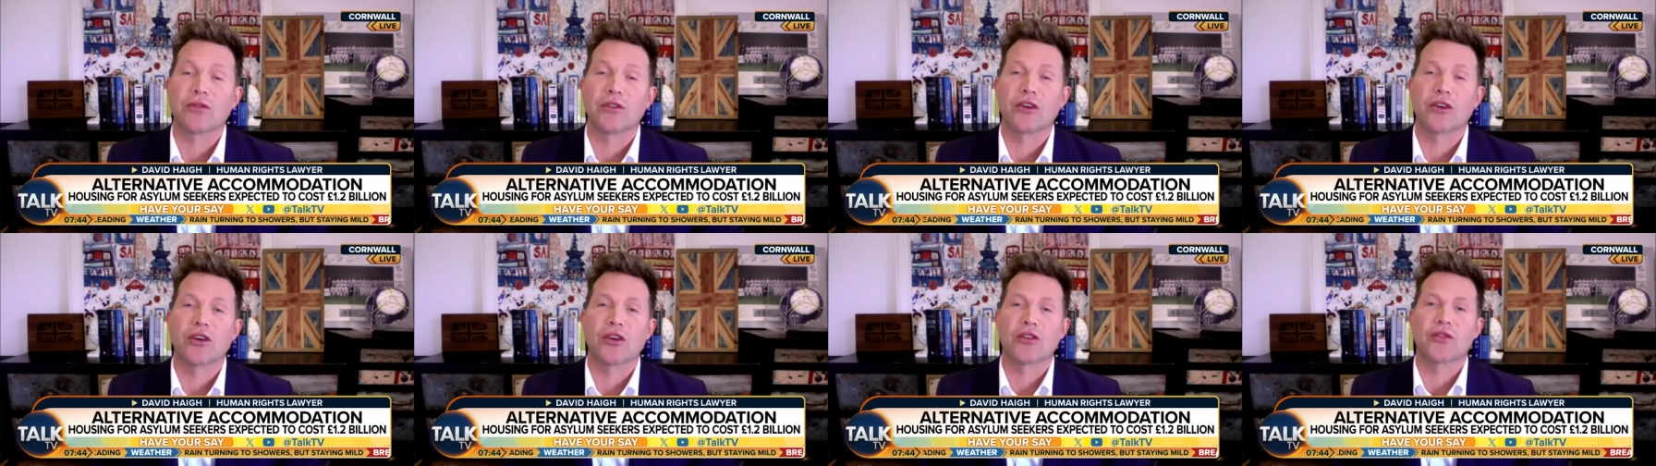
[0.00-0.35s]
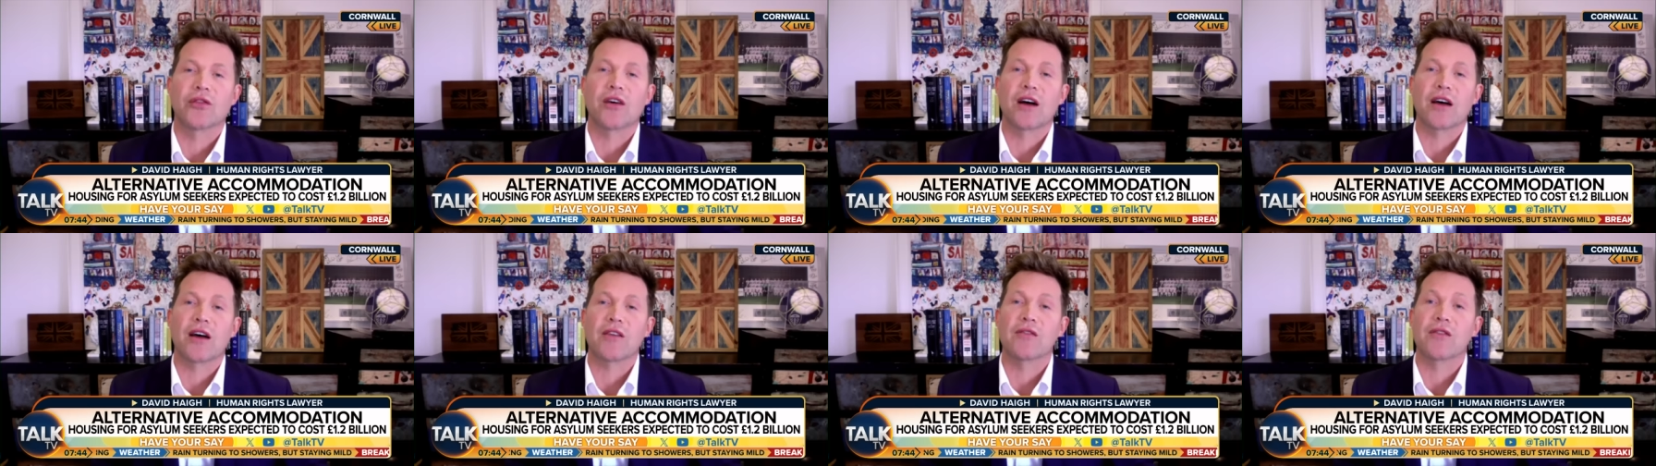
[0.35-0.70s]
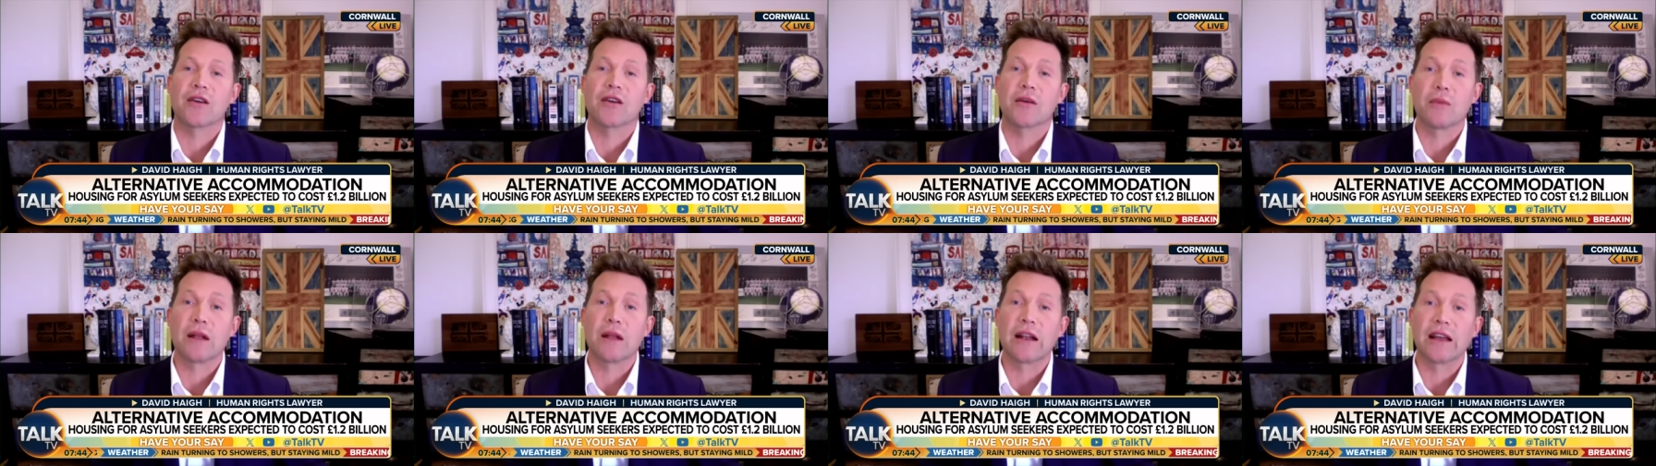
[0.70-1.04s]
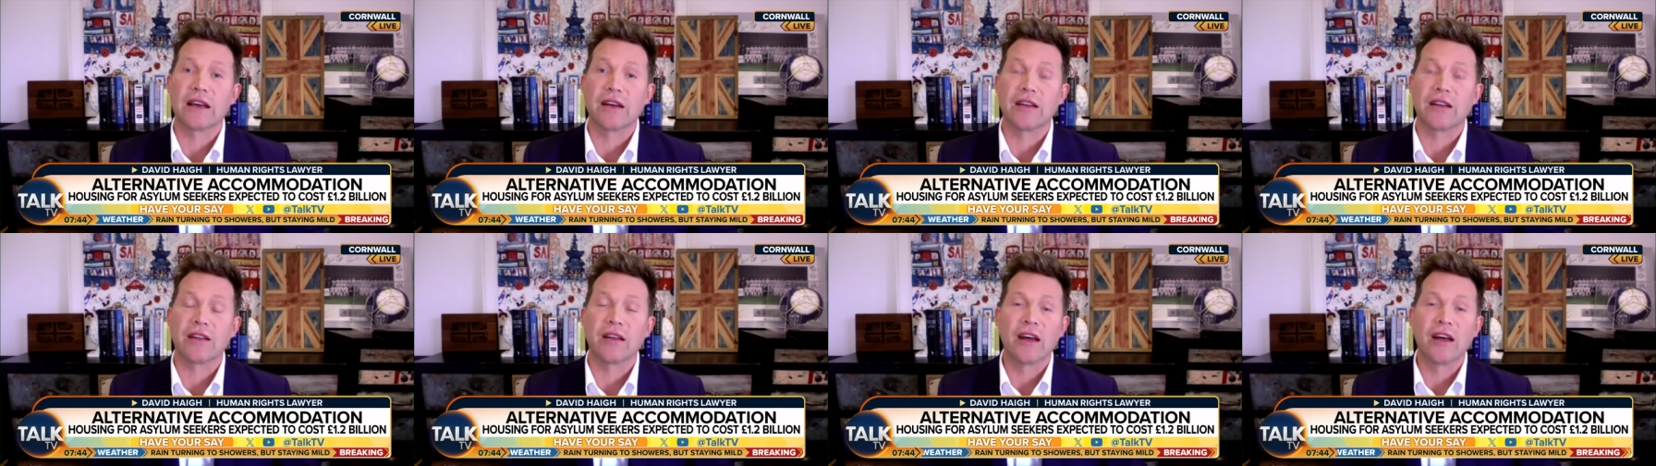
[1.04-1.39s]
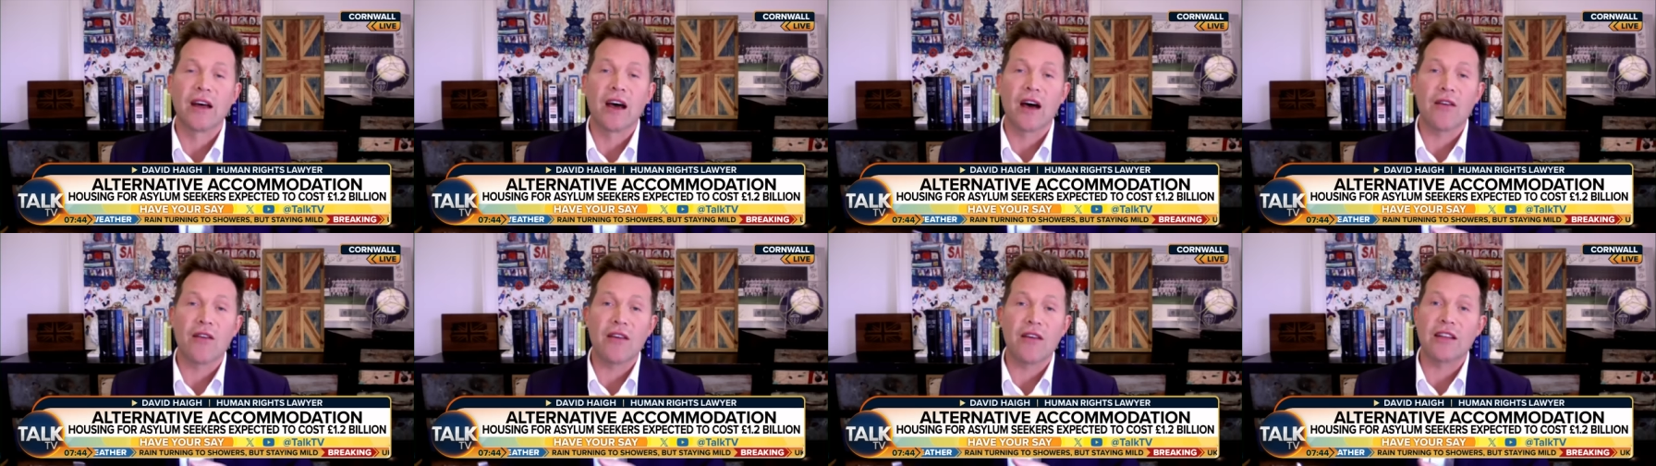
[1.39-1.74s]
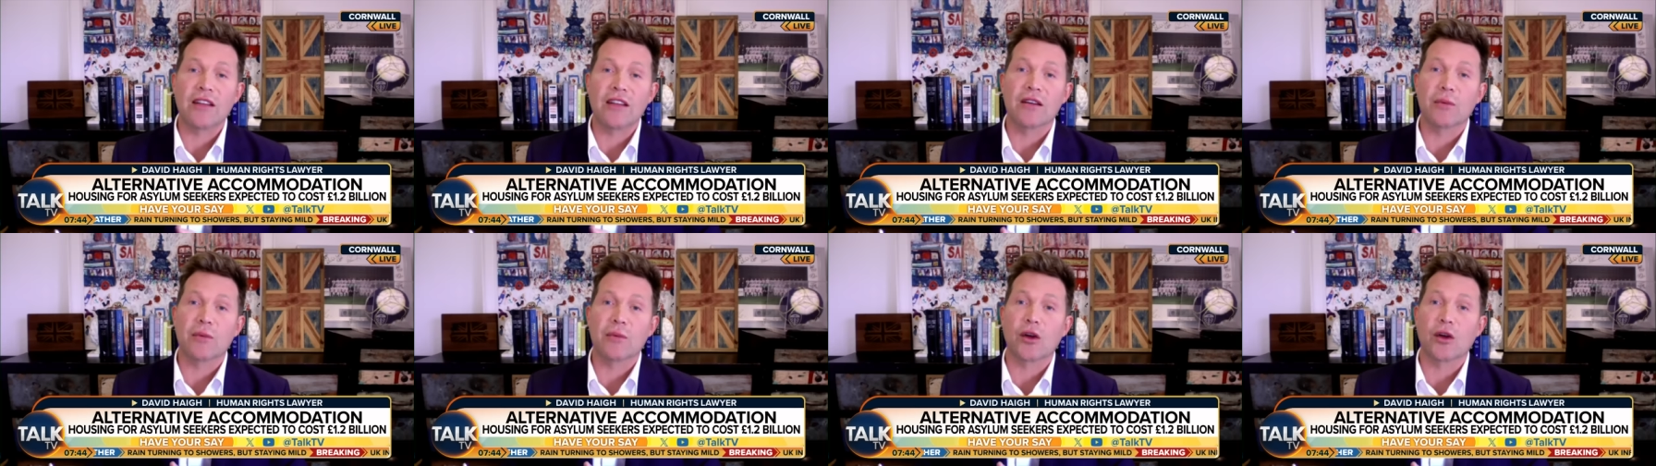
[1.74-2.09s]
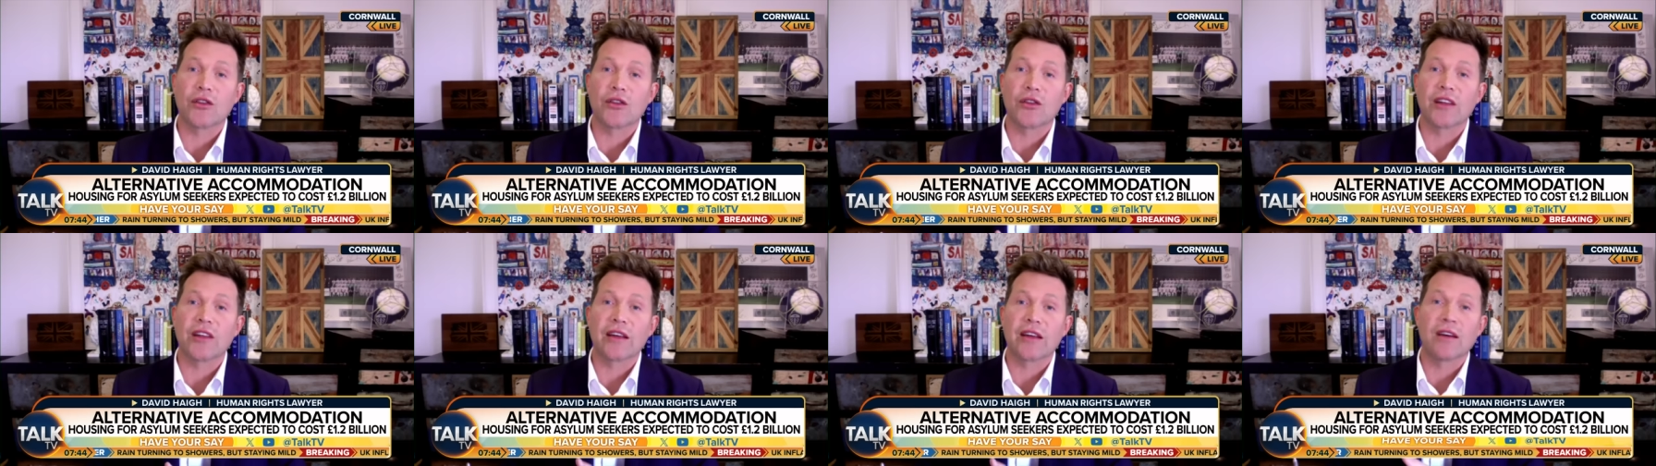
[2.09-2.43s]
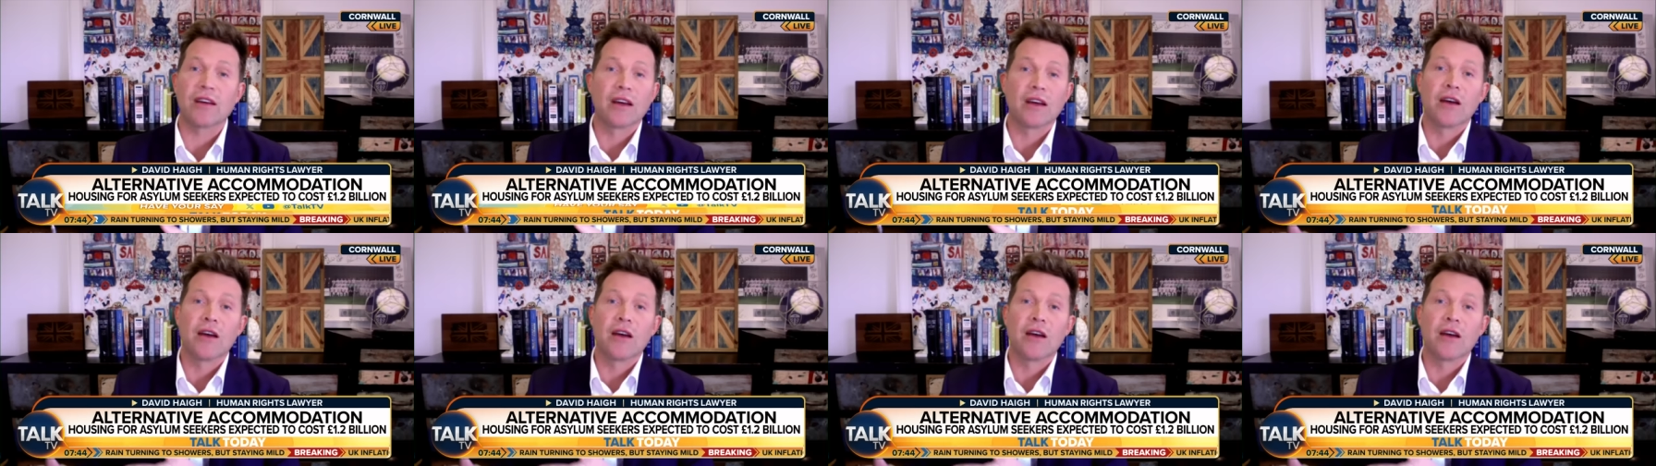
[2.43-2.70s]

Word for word: to cost £5 million, have ended up costing